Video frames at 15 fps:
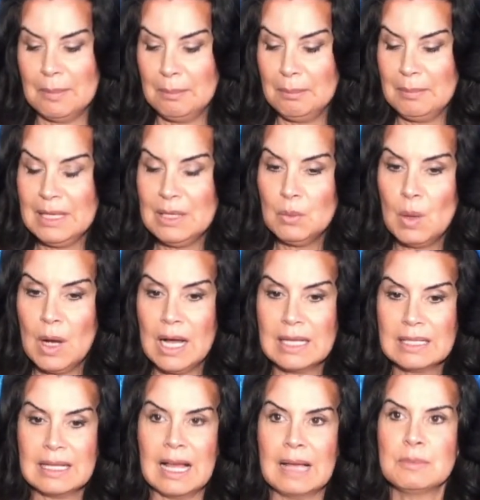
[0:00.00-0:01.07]

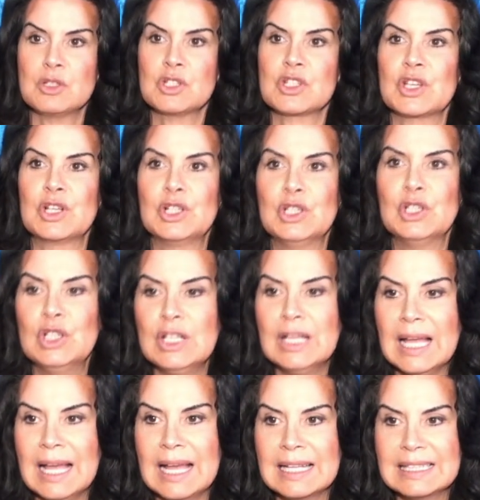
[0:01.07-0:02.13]
Meanwhile, I'm just going to look
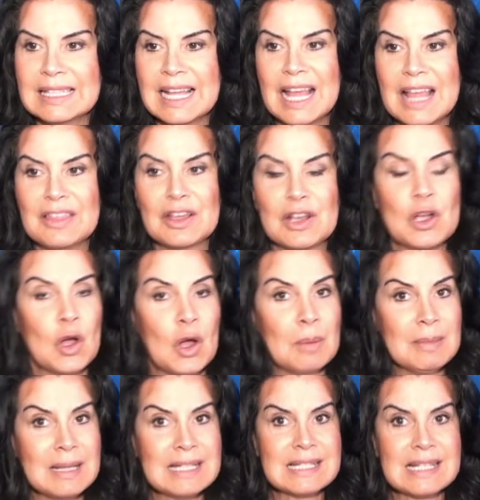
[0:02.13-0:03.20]
at the
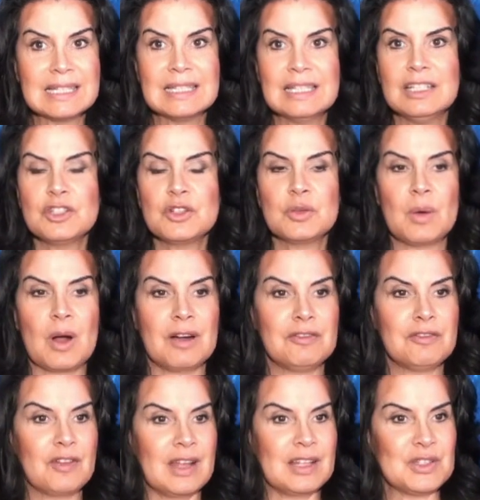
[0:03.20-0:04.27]
comments a little to our
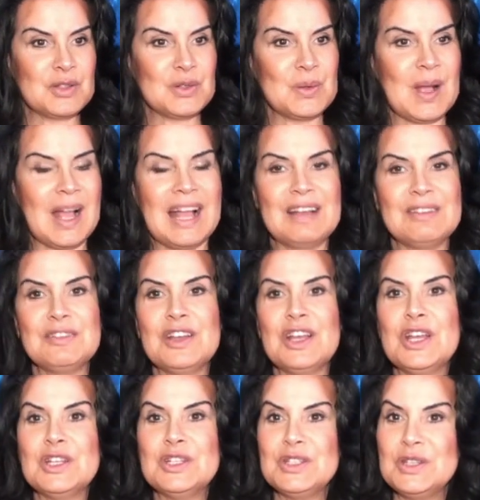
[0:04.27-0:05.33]
friends who have
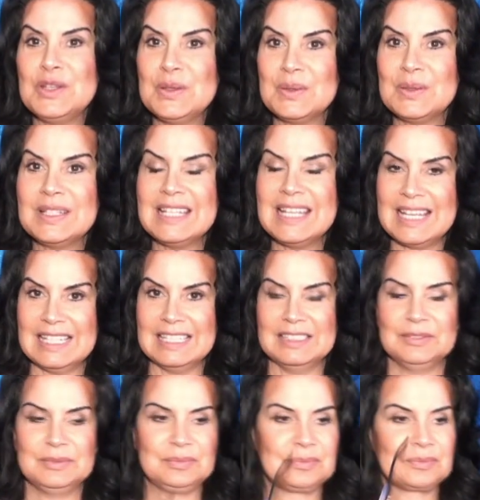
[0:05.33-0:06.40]
tuned in.